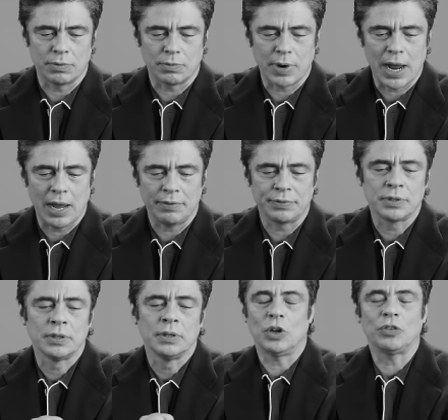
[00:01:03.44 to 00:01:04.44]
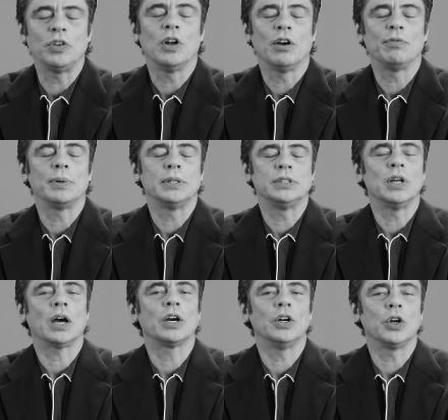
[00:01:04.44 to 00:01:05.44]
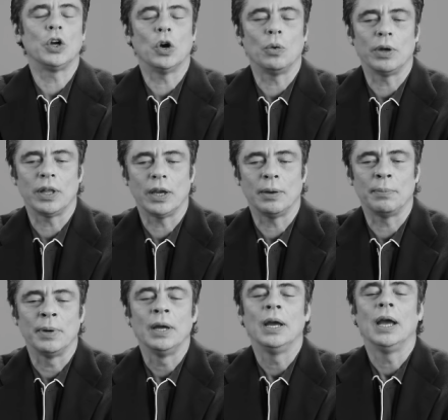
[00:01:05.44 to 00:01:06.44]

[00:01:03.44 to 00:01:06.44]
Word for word: raft. Dustin Hoffman is not going to go with him,